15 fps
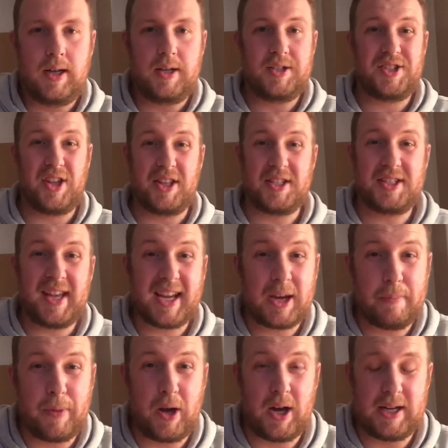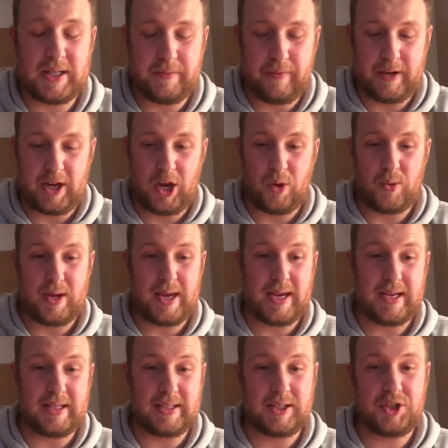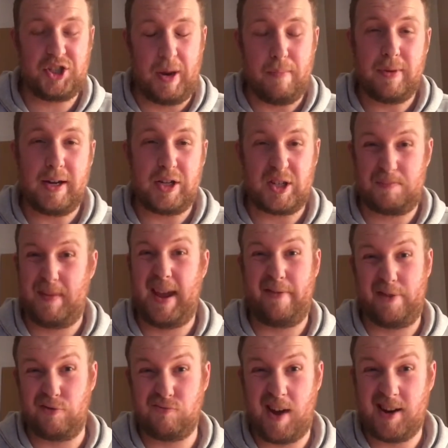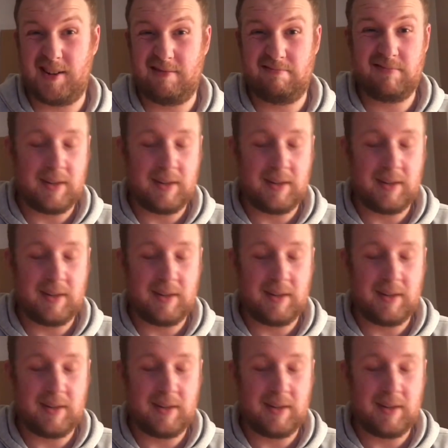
So the second part of this video is generally just me having a rant.